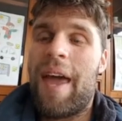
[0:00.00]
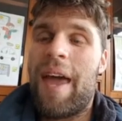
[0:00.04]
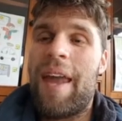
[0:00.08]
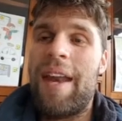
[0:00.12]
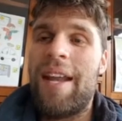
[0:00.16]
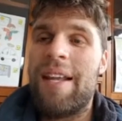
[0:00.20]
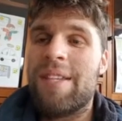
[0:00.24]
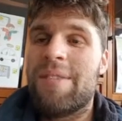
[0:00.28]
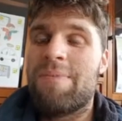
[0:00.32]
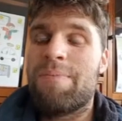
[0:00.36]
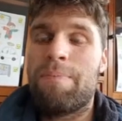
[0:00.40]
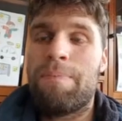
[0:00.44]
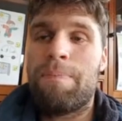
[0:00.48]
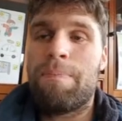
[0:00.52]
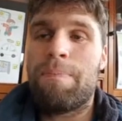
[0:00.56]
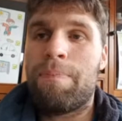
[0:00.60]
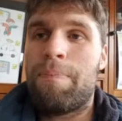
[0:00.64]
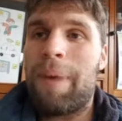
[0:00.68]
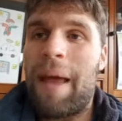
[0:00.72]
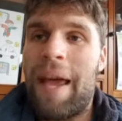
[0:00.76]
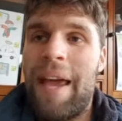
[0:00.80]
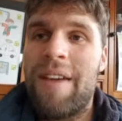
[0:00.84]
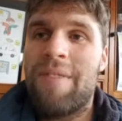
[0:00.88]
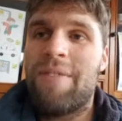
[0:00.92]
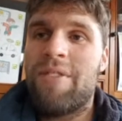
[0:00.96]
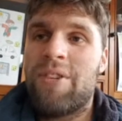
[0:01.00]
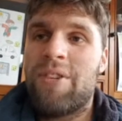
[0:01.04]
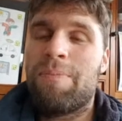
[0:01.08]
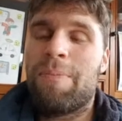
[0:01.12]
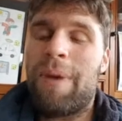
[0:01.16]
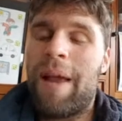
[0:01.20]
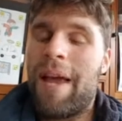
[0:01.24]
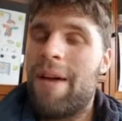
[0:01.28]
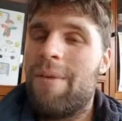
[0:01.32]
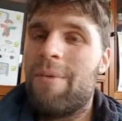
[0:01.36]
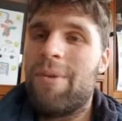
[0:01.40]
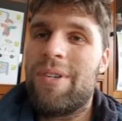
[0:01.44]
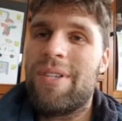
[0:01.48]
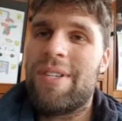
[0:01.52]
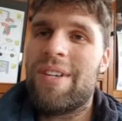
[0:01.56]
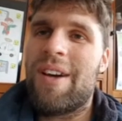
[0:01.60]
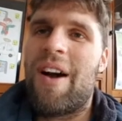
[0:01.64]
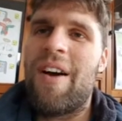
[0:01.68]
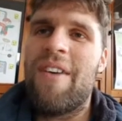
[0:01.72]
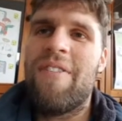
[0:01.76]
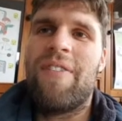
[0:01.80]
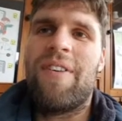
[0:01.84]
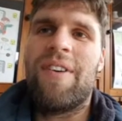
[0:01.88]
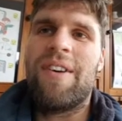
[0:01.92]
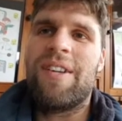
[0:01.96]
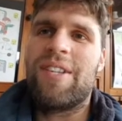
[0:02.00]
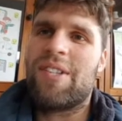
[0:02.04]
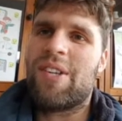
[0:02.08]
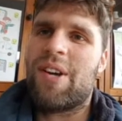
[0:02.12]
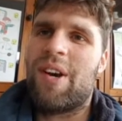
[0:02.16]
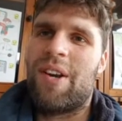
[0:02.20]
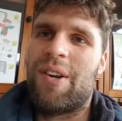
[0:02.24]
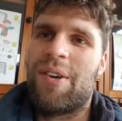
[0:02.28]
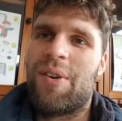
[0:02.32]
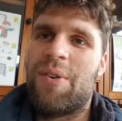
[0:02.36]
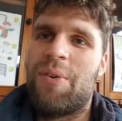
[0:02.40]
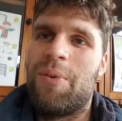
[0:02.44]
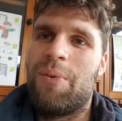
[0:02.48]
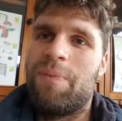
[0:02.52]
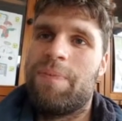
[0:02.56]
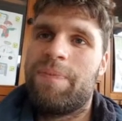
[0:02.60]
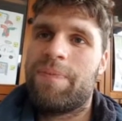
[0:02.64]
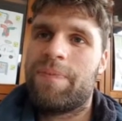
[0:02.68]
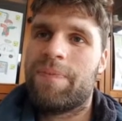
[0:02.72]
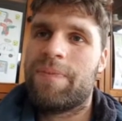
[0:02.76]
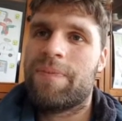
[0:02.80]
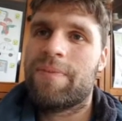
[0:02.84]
and it's player versus player, which I find is kind of cool.